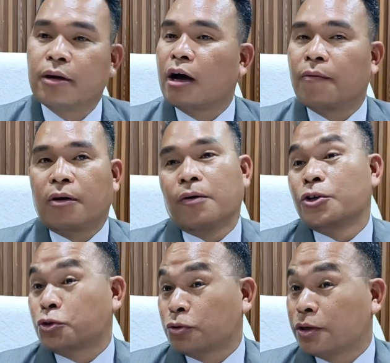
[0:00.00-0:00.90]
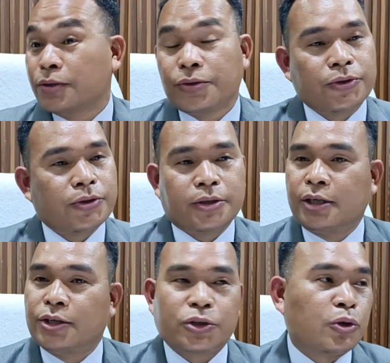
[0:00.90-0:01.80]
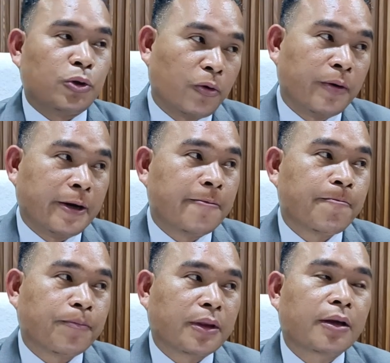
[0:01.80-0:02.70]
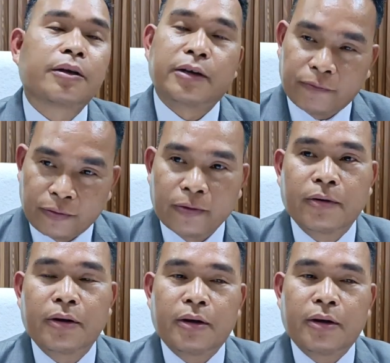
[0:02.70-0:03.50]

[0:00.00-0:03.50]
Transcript: of our students is nowhere. Therefore,